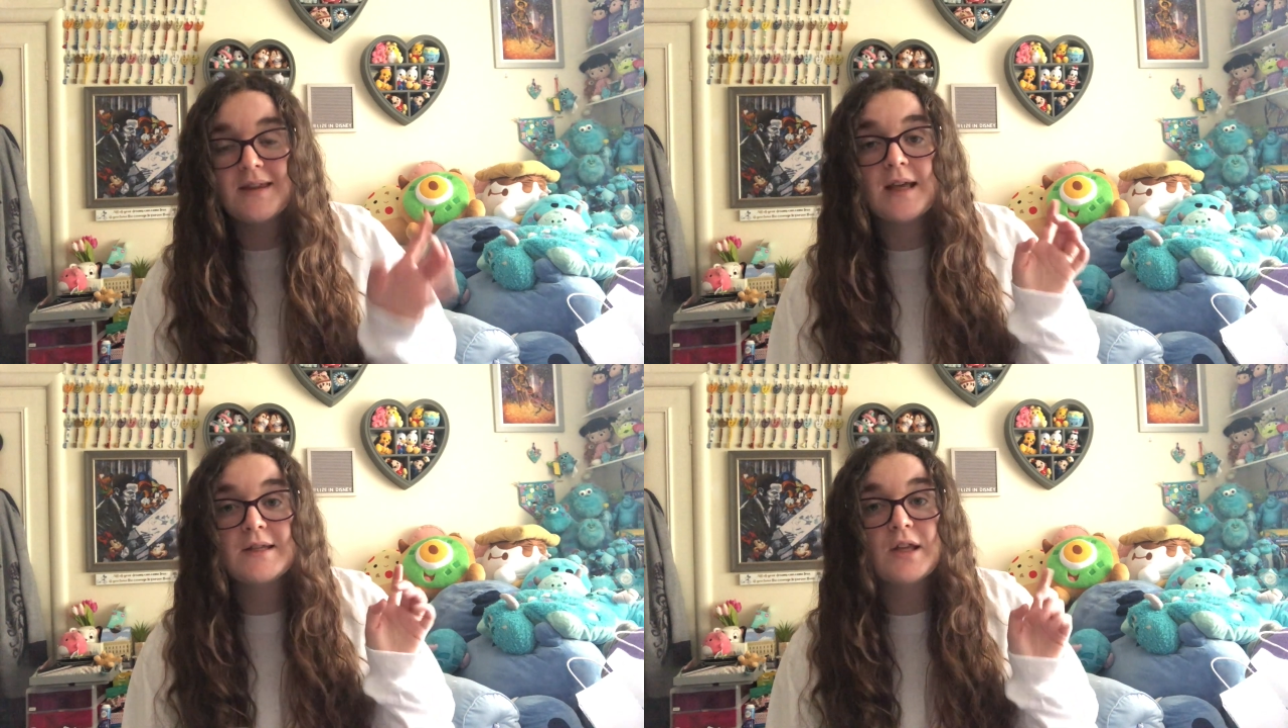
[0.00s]

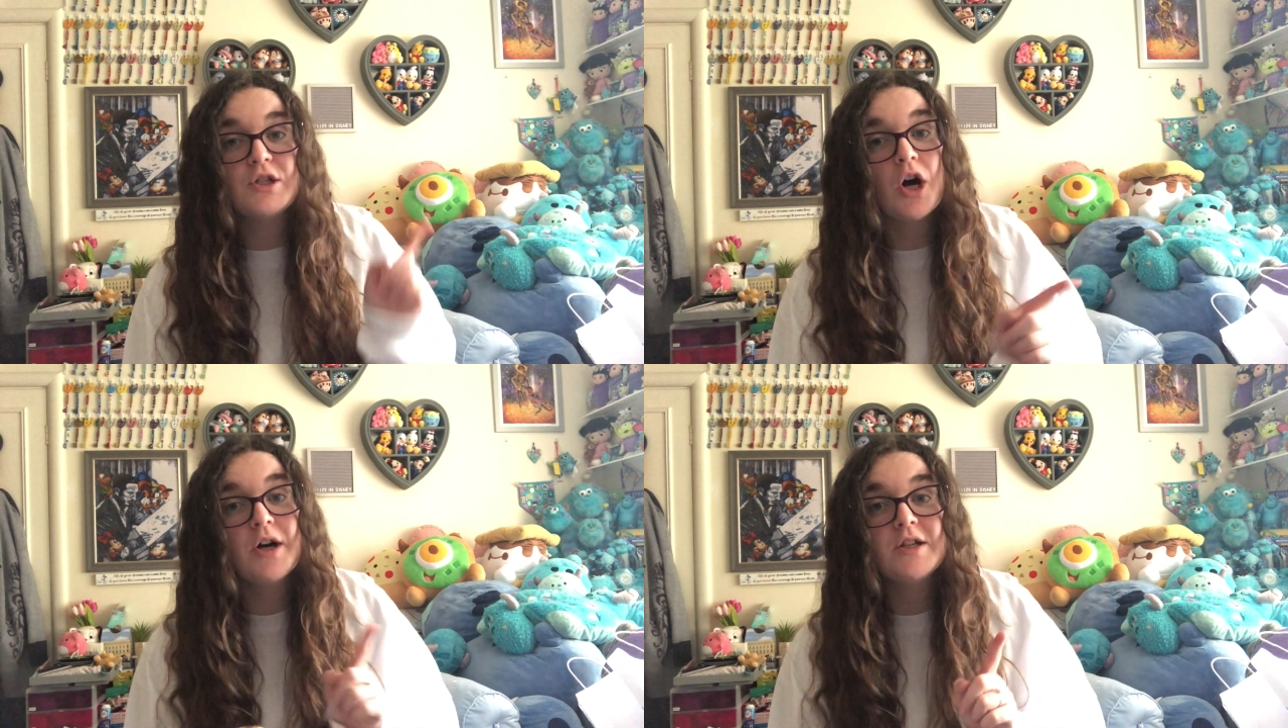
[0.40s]
There's the
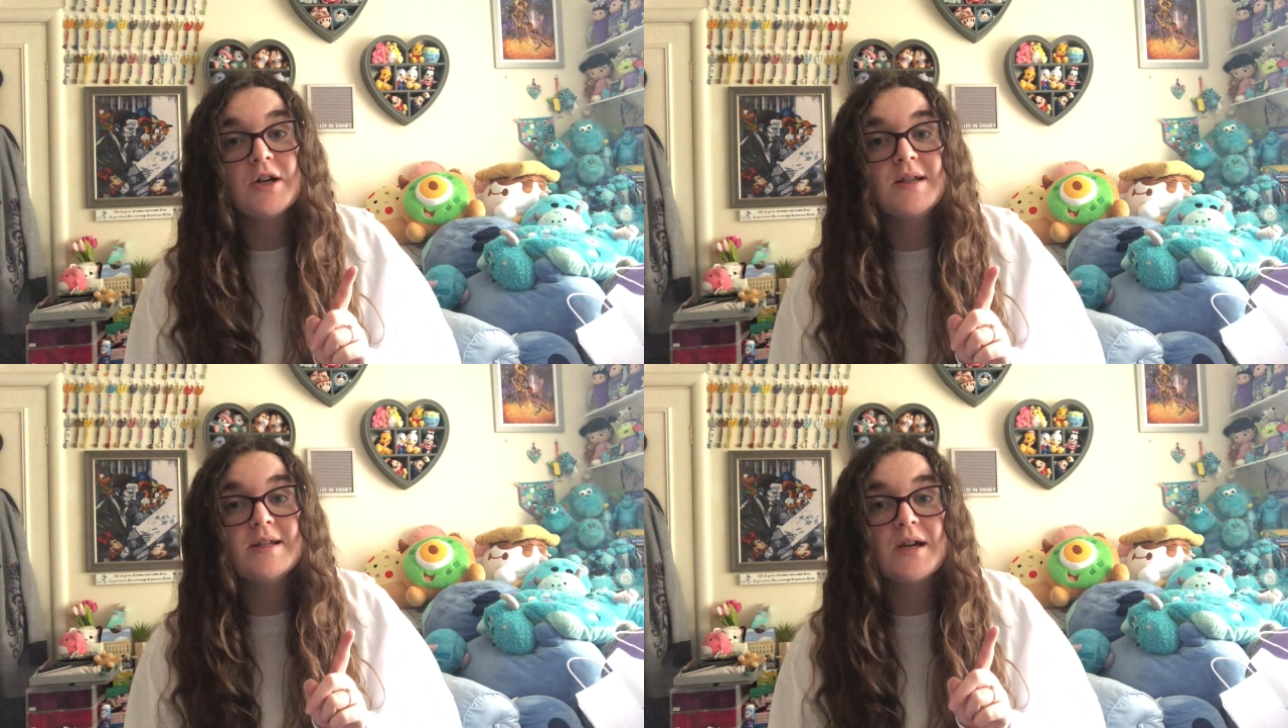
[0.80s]

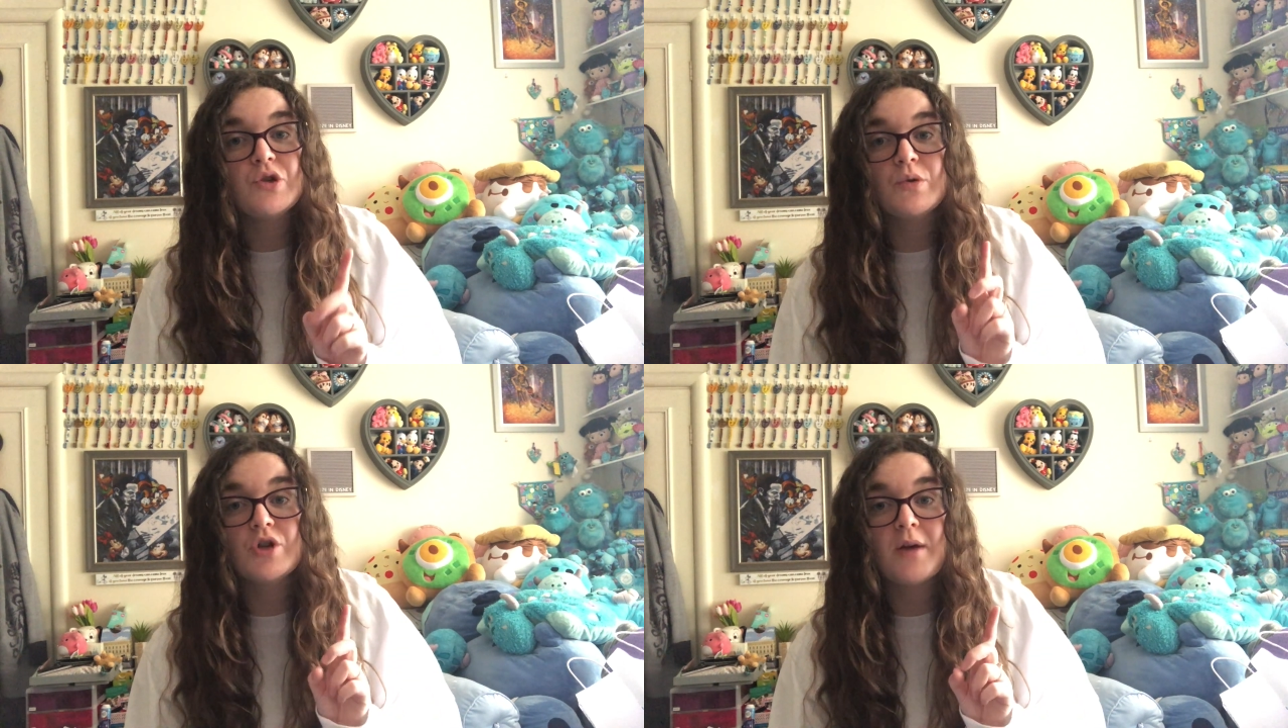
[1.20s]
tie-dye
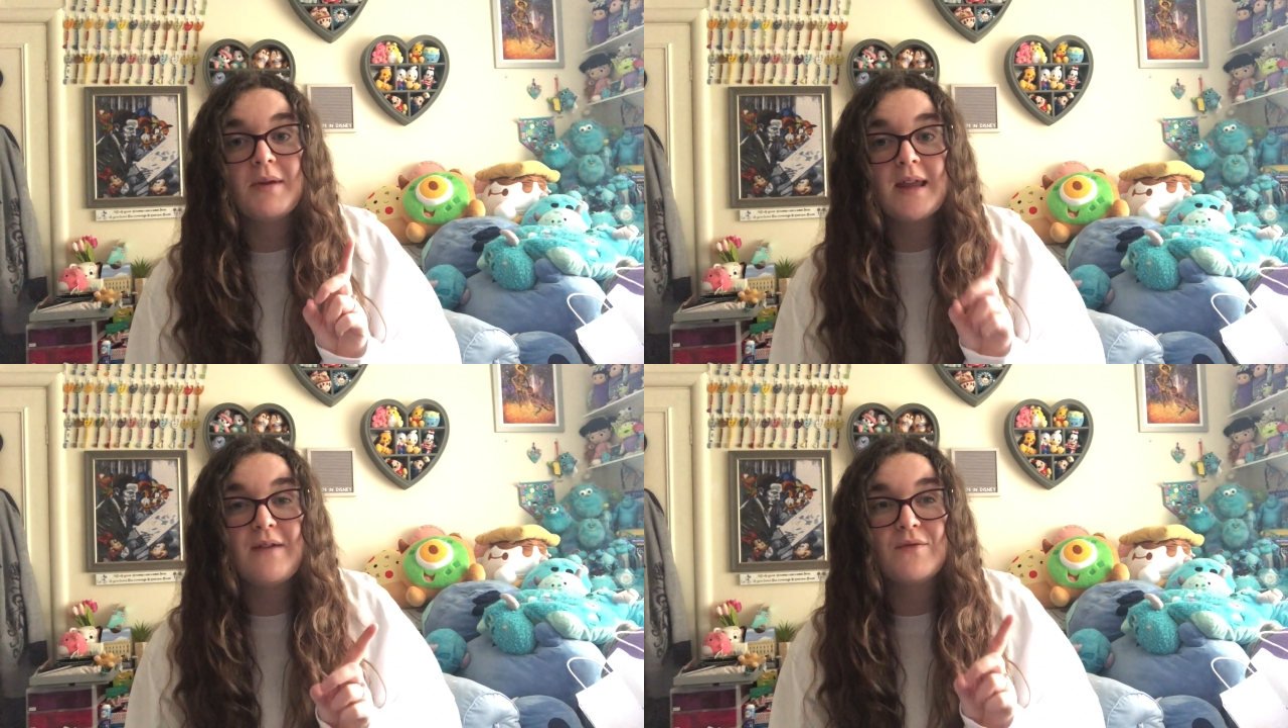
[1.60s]
Stitch, which I
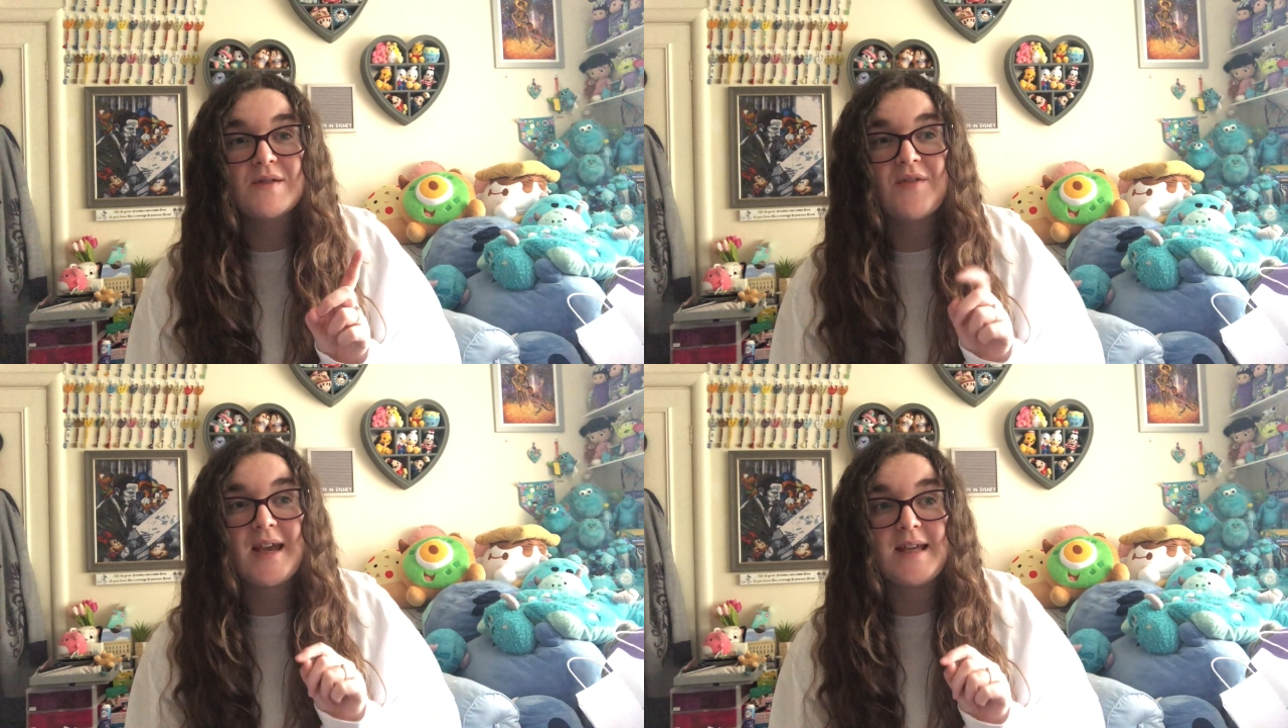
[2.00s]
believe was
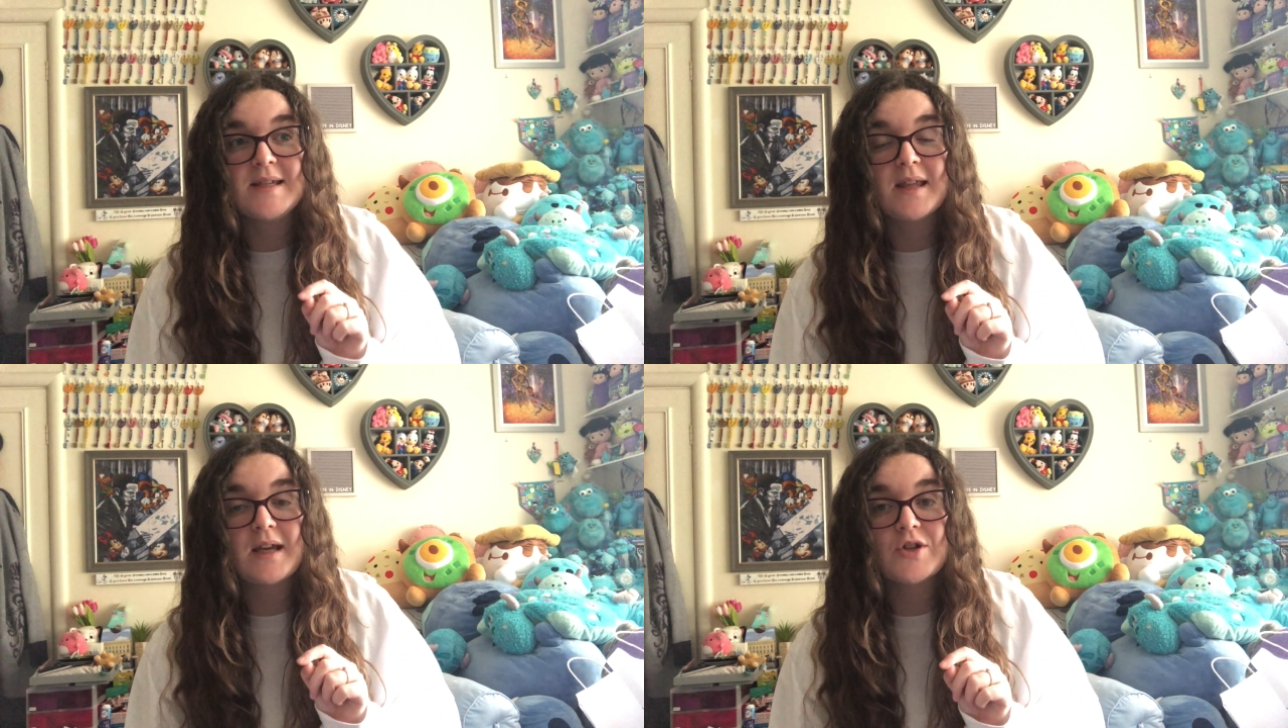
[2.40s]
for
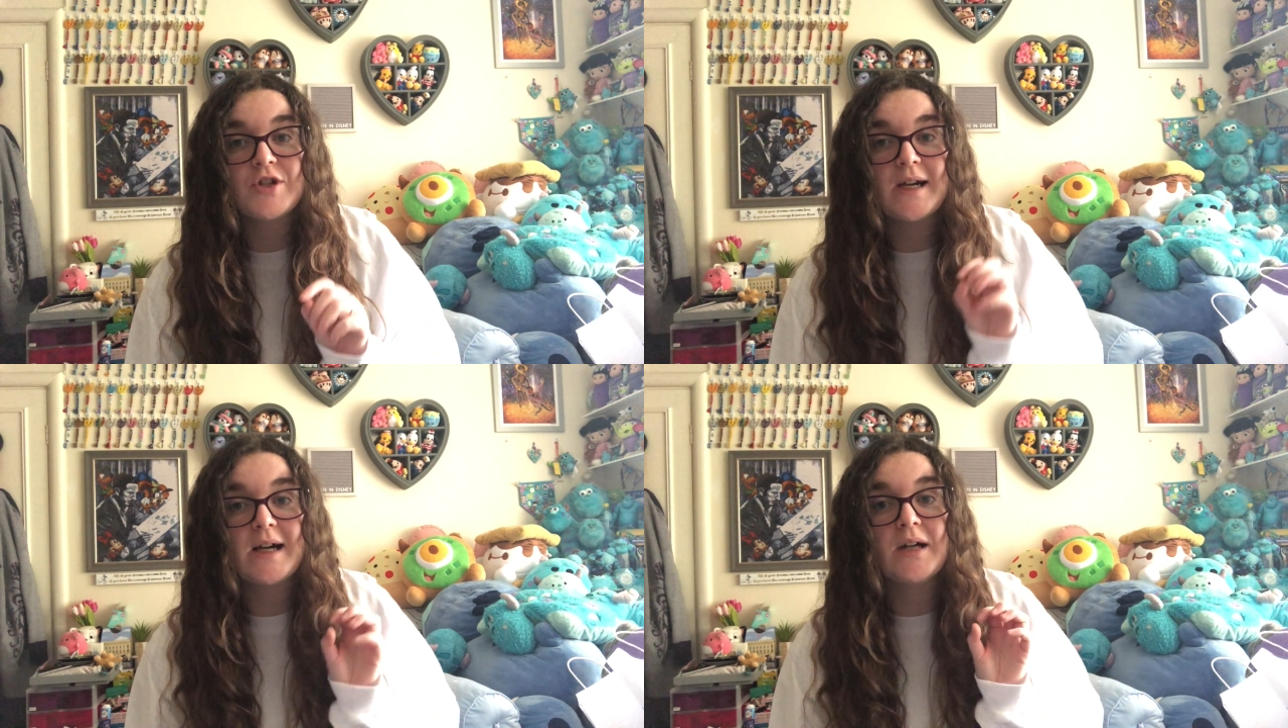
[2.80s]
Easter last
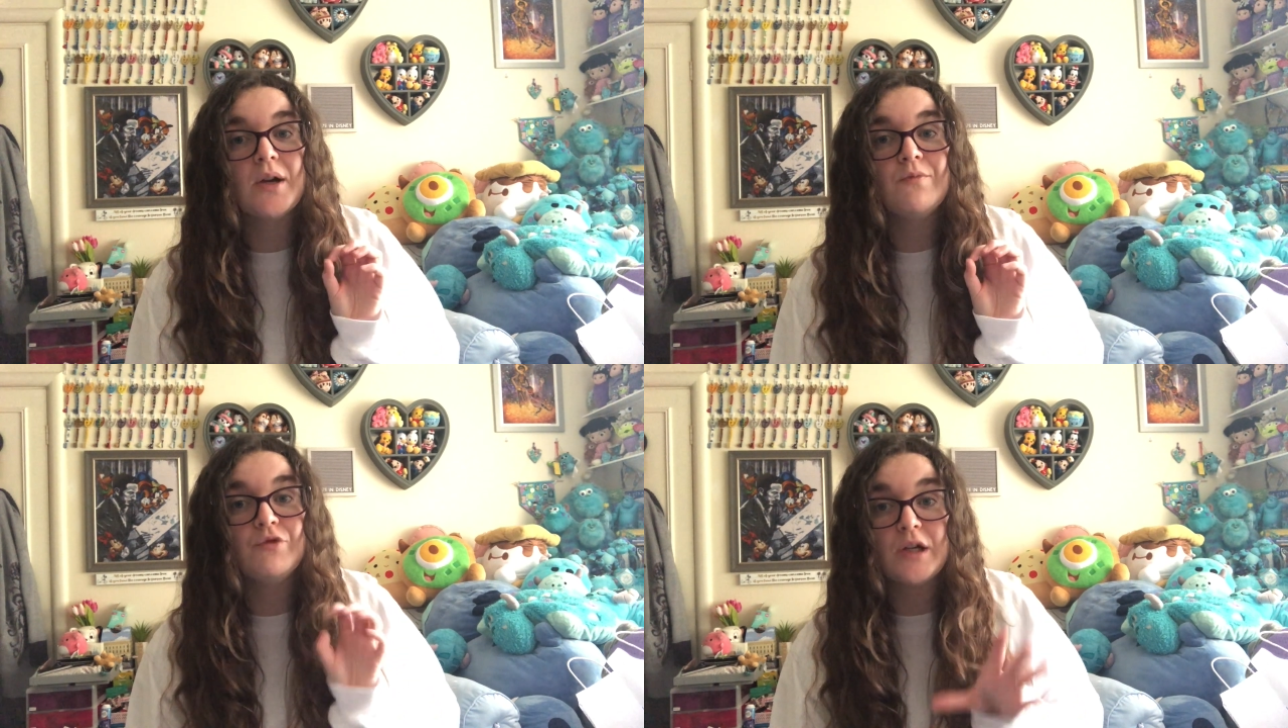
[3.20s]
year, and
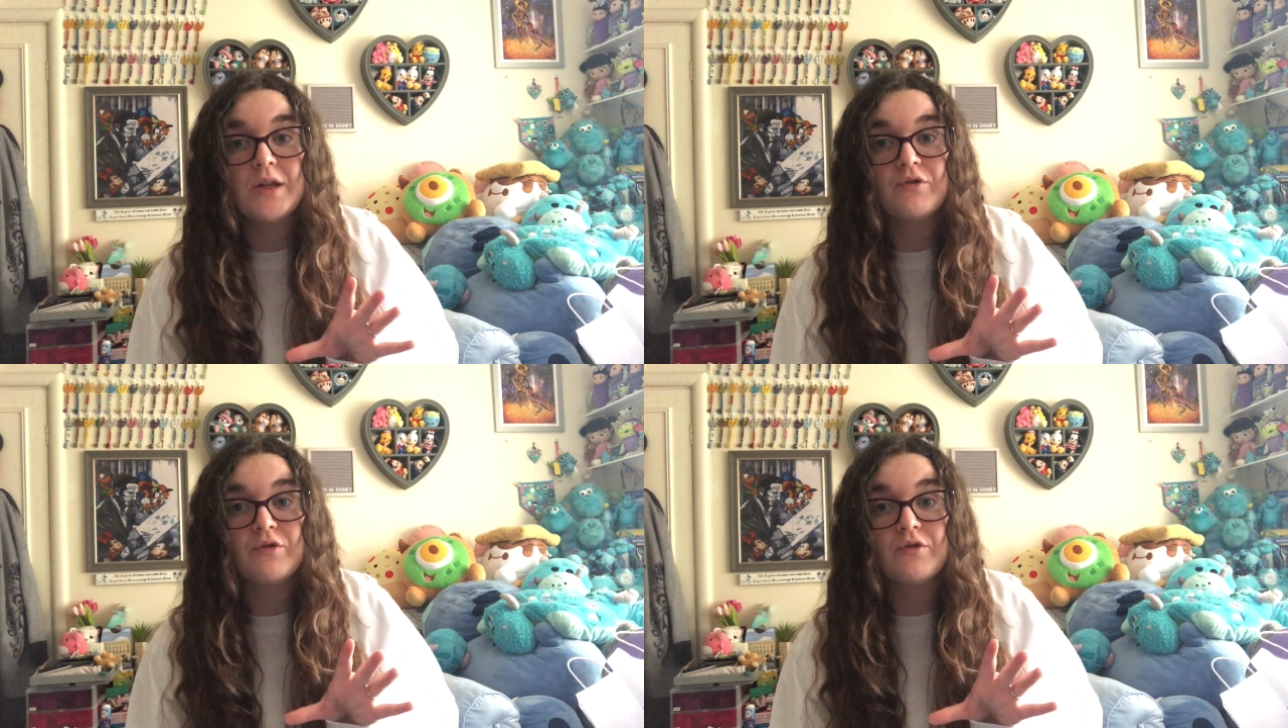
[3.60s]
I'm really